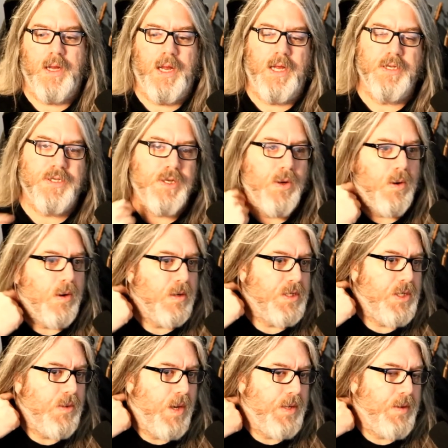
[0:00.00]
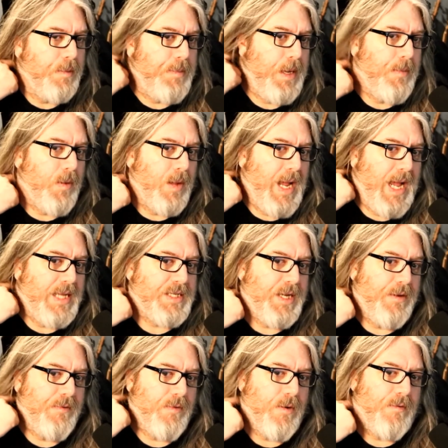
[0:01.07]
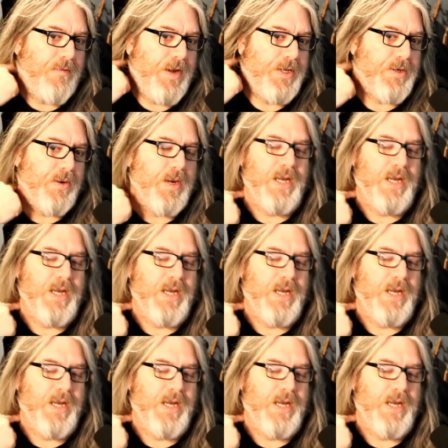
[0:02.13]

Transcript: is your 200 people asking for a feature